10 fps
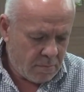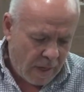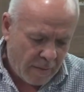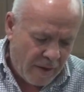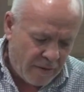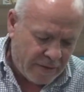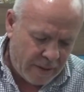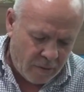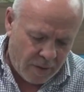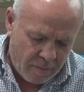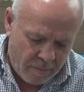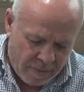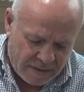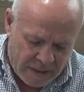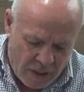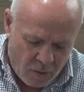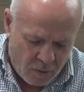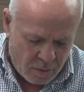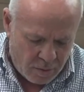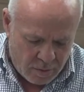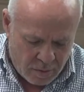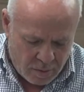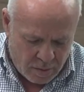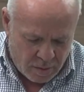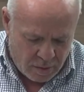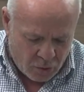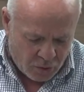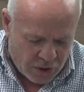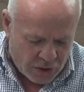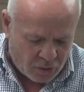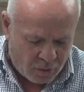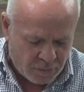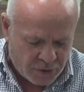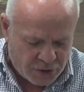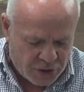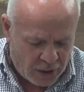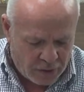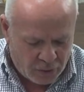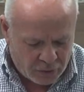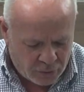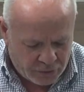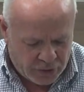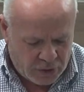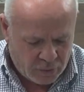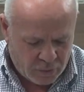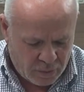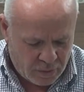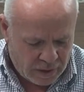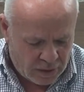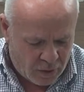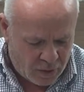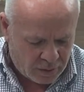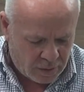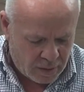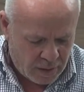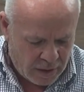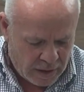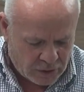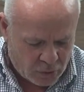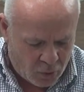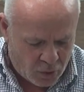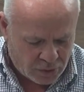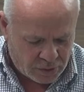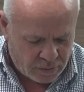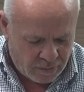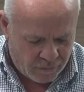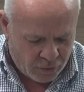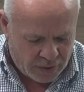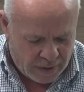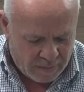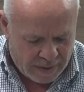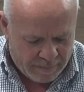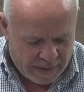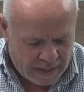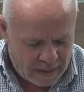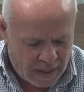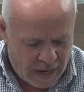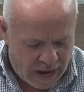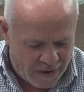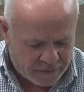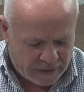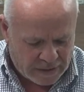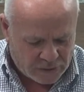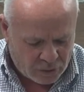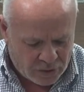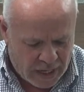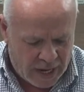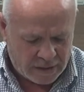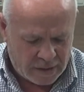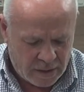I'm going to read it anyway. But now your kingdom shall not continue. The Lord has caused for him a man after his own heart,